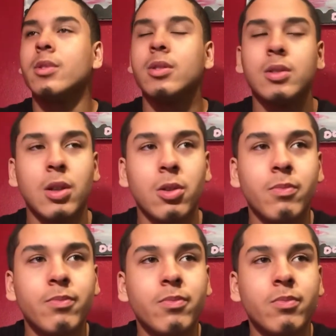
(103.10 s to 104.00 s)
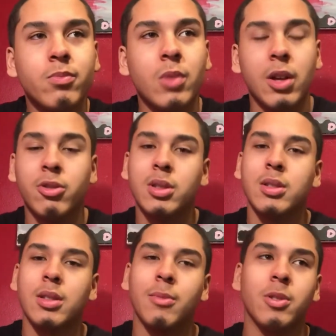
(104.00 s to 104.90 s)
So it was in
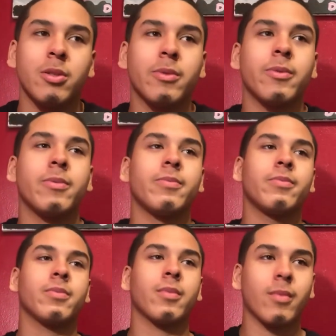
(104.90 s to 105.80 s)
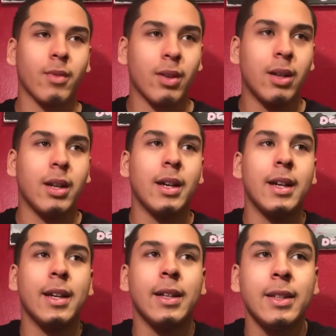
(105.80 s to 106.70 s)
some youth,
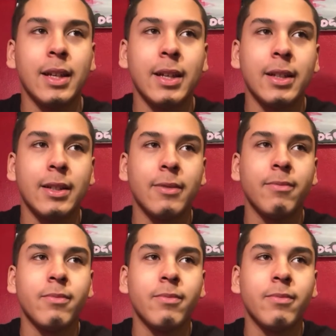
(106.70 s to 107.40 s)
and then